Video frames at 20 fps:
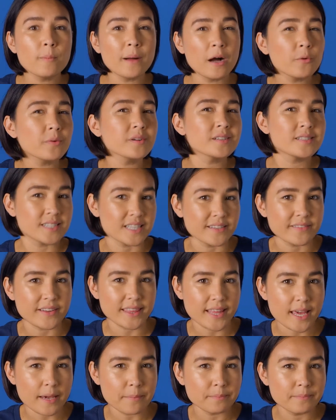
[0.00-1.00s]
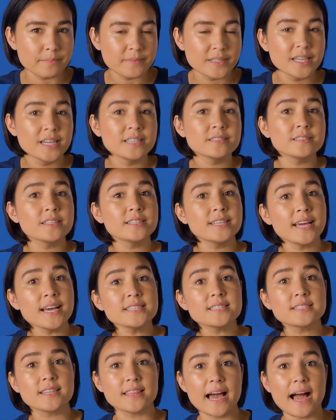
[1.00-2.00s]
about receiving them? To
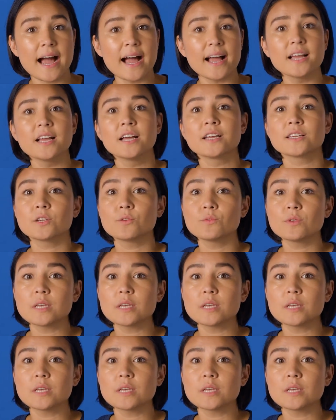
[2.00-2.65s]
test that, you